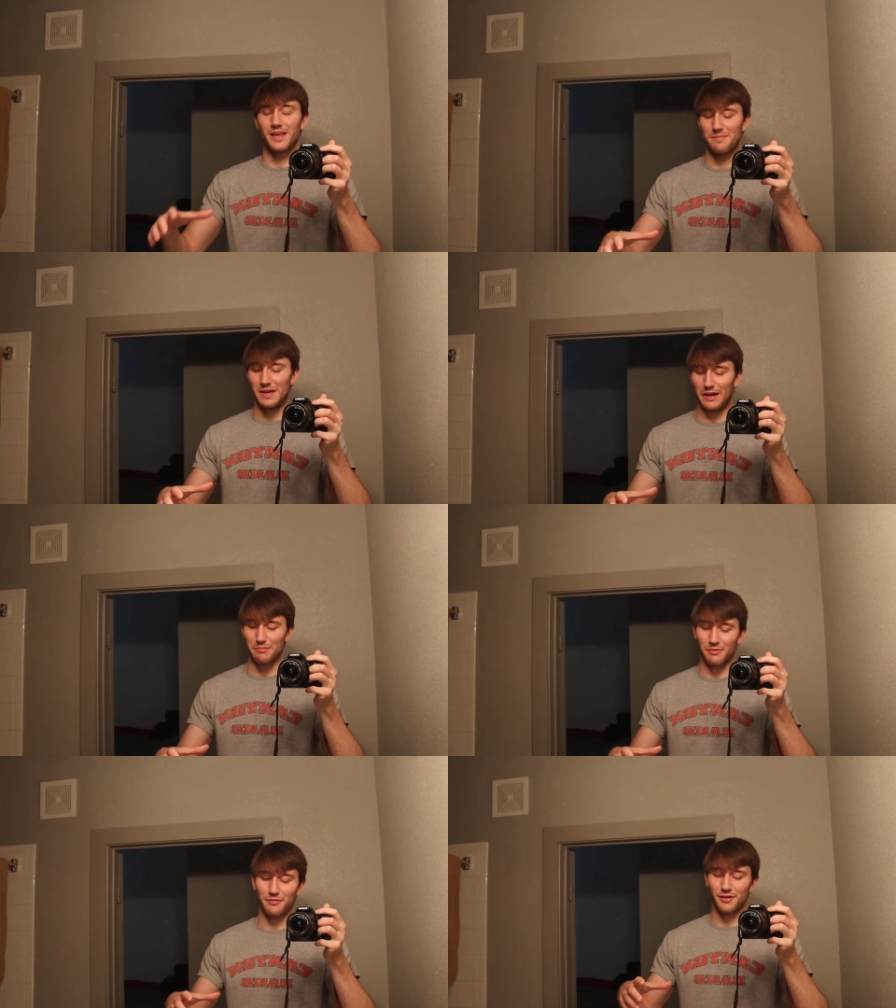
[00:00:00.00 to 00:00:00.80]
that main
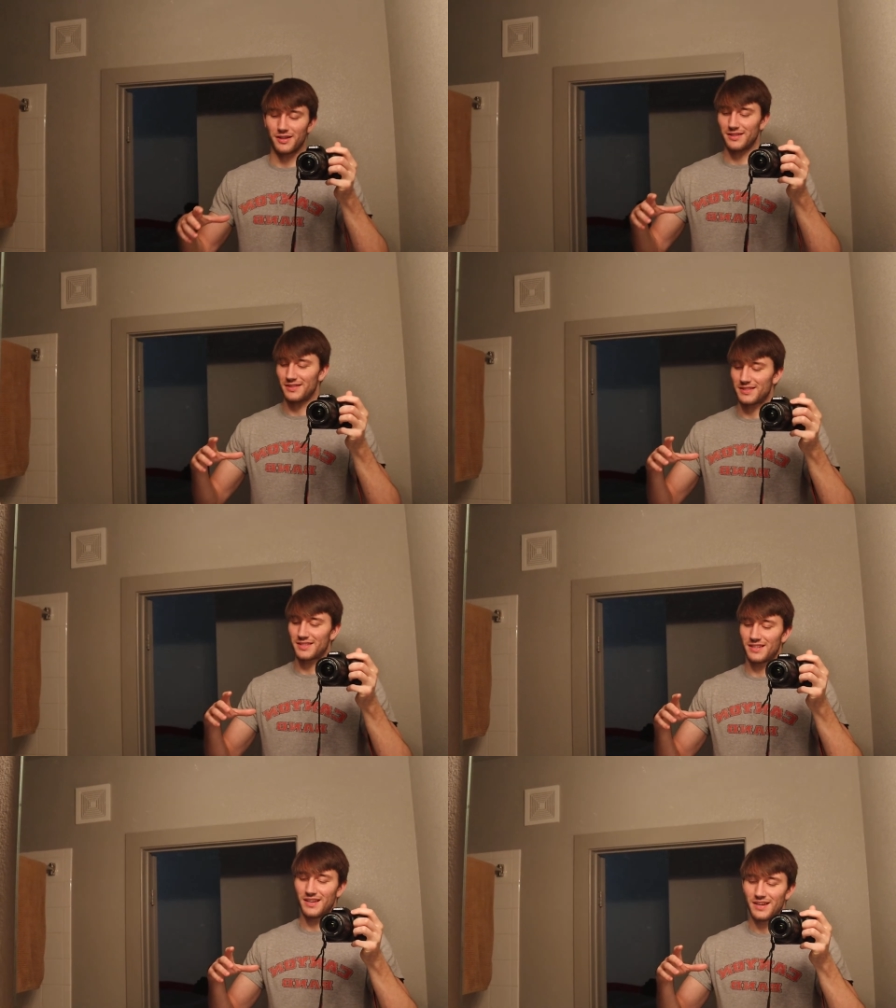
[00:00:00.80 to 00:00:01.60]
group of
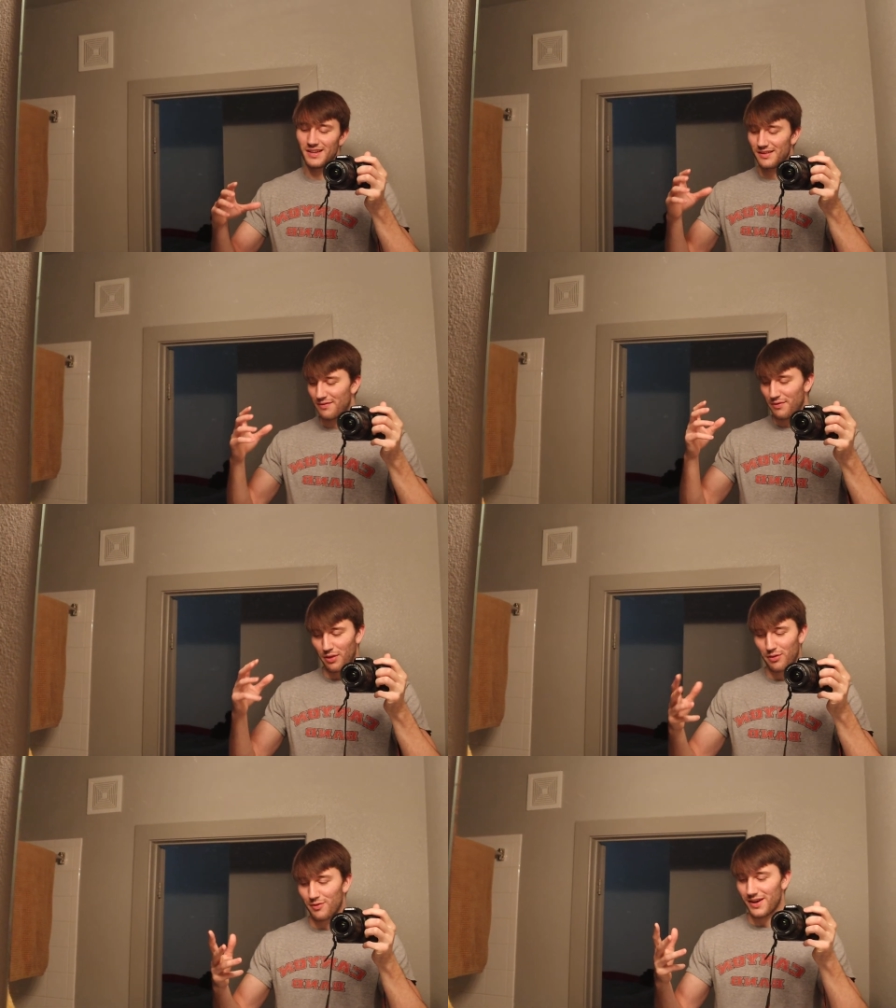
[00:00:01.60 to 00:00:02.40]
friends of the
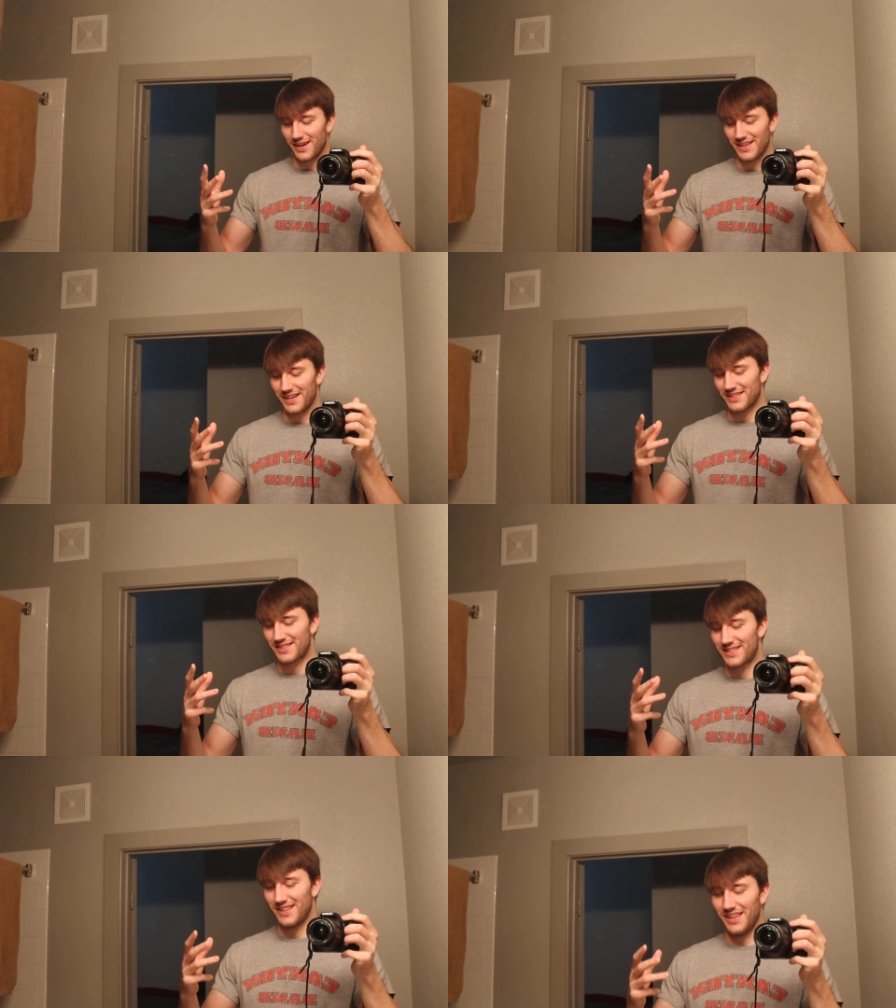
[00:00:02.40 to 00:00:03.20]
three, I
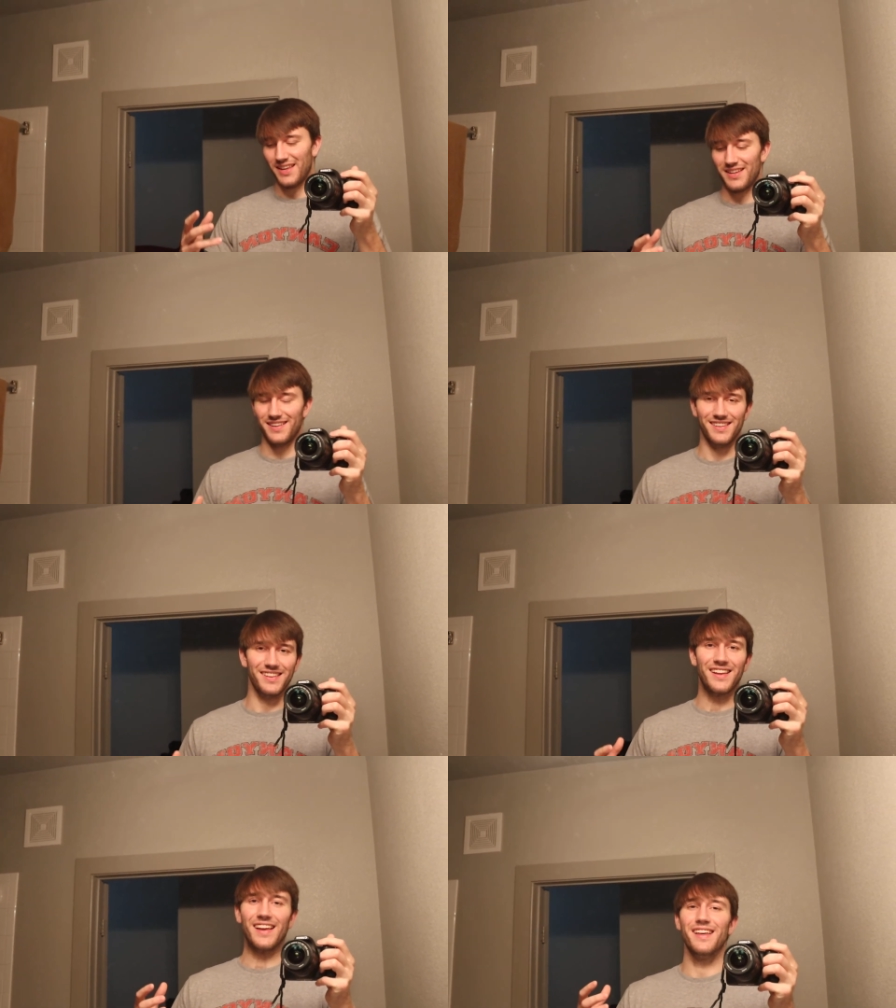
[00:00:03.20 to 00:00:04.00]
guess, and then
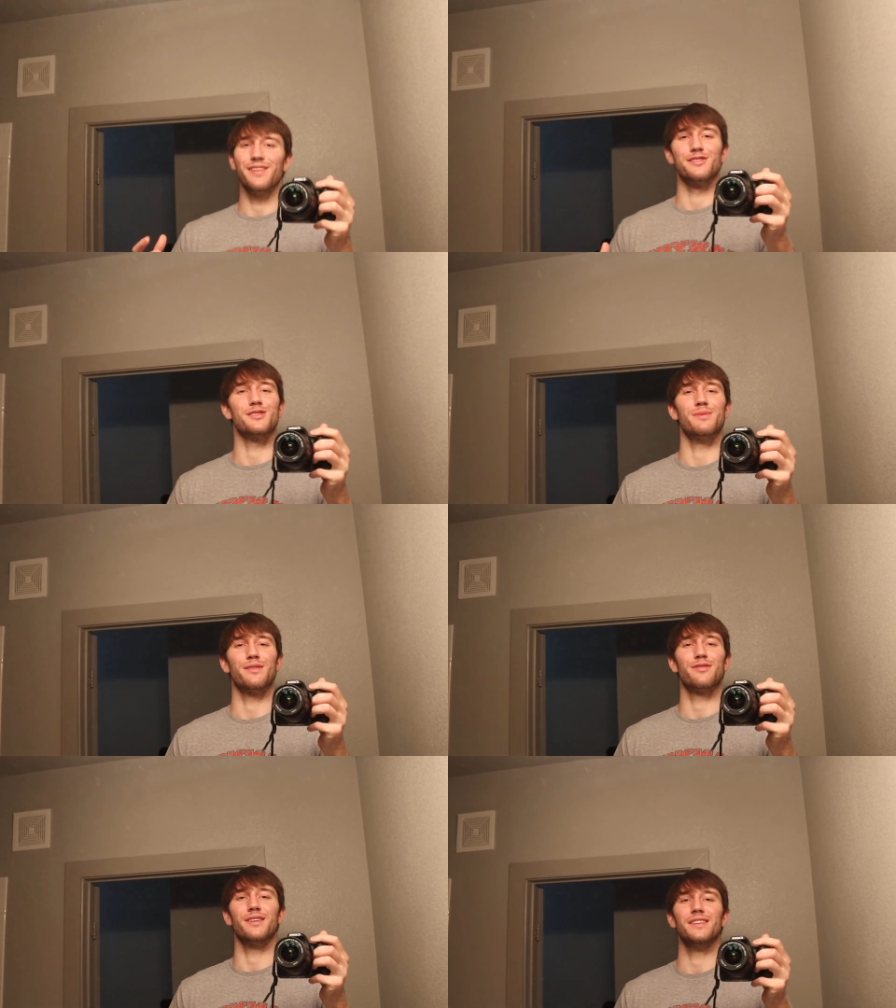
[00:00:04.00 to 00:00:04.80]
they're still my
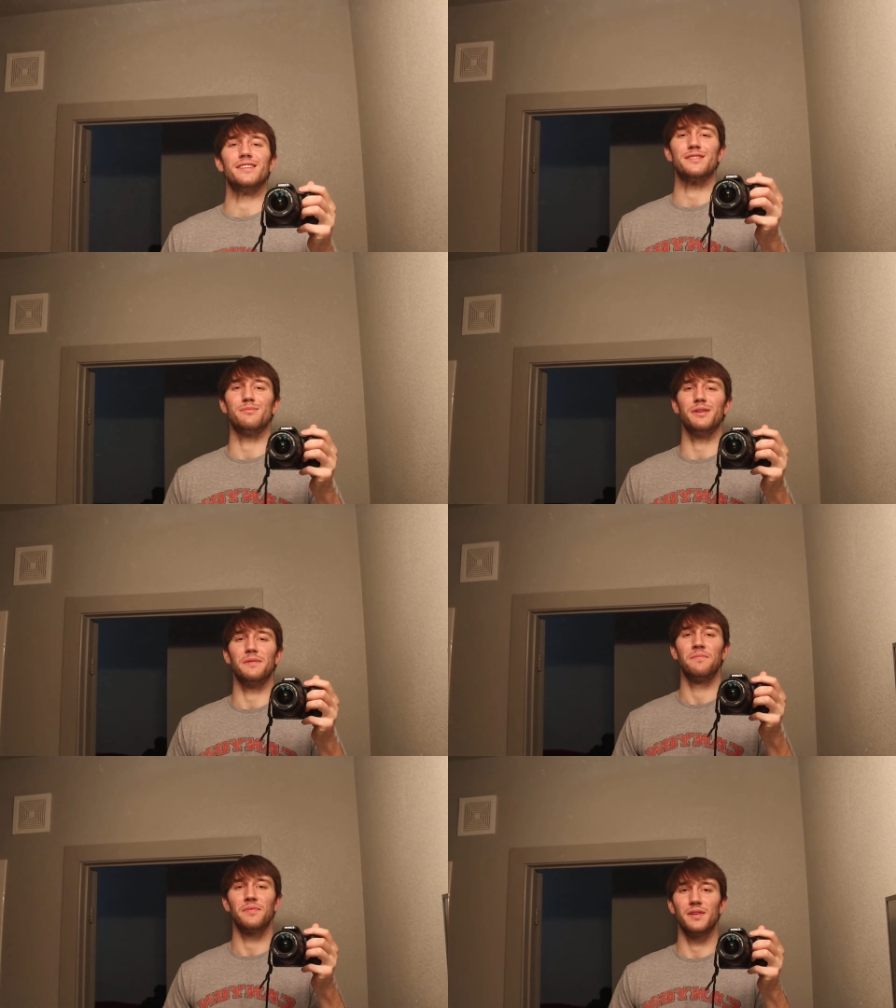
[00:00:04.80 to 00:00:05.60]
friends.
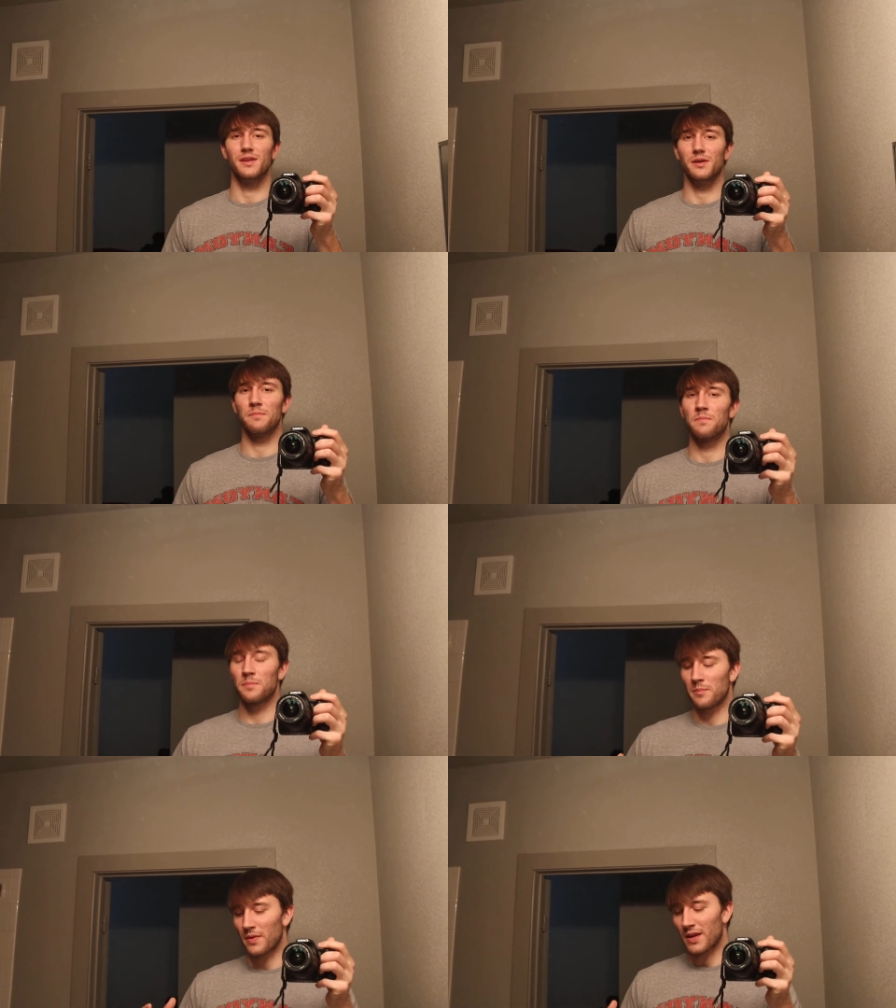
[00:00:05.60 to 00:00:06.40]
But, you know,
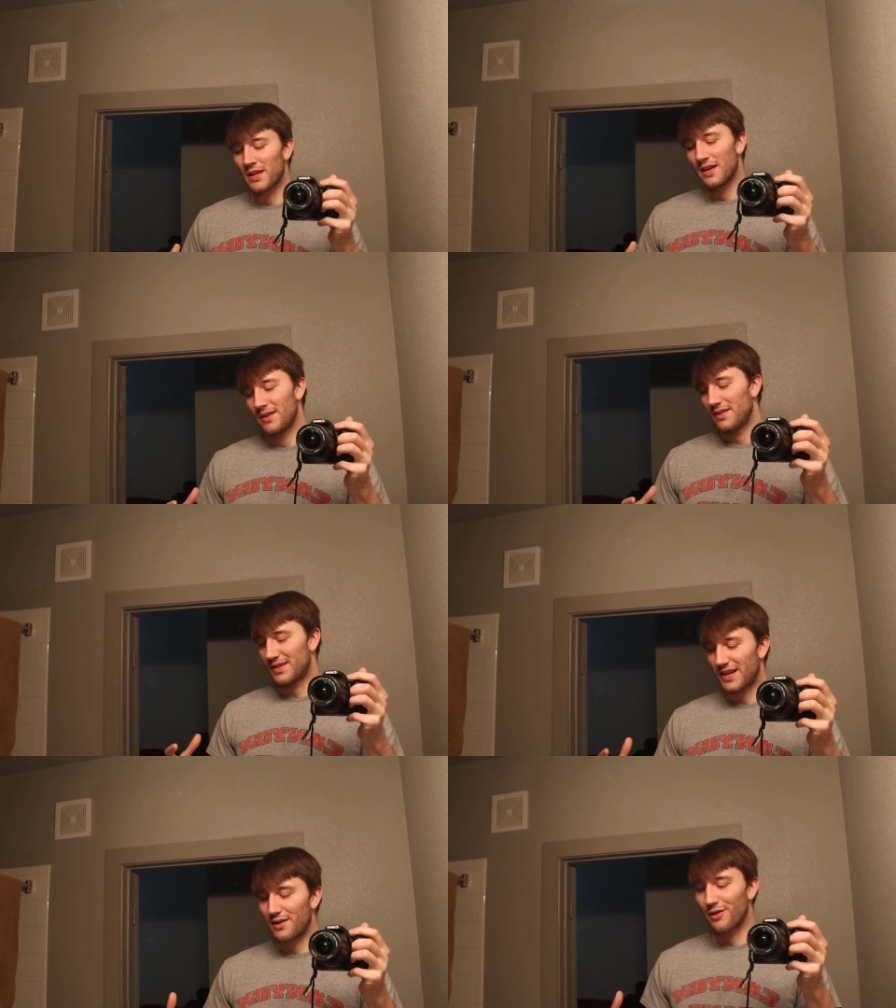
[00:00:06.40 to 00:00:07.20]

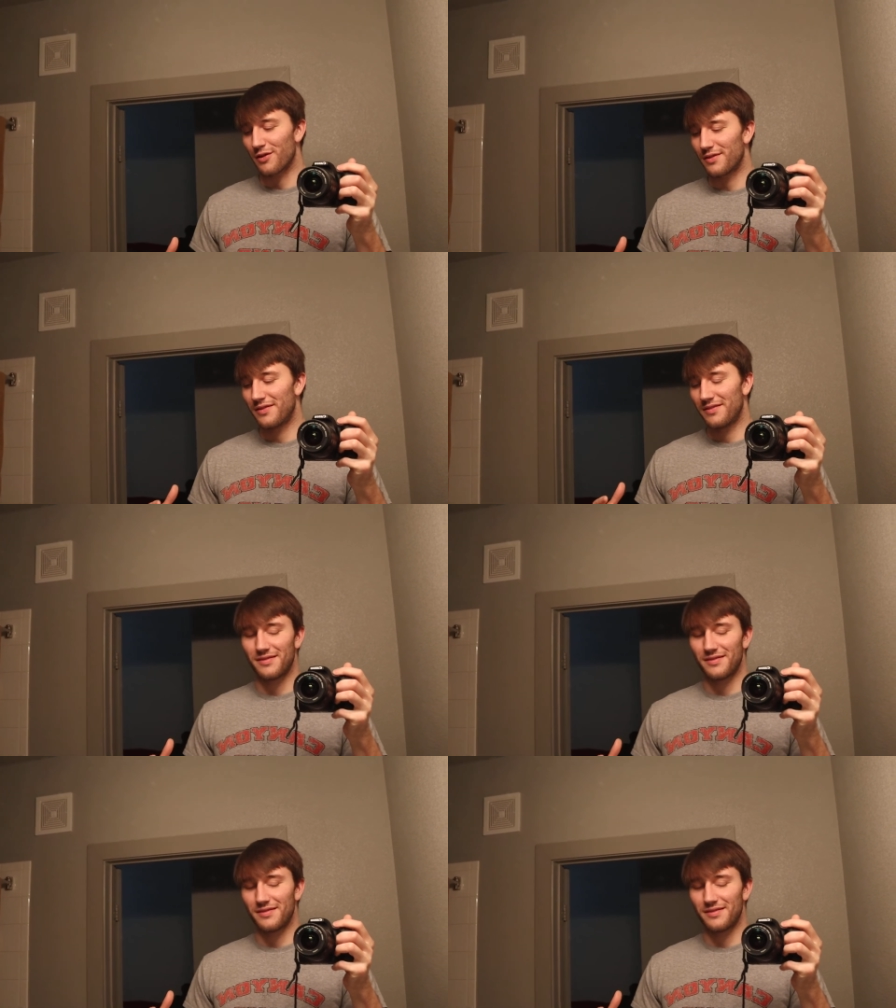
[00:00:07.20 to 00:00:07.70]
it's kind of hard.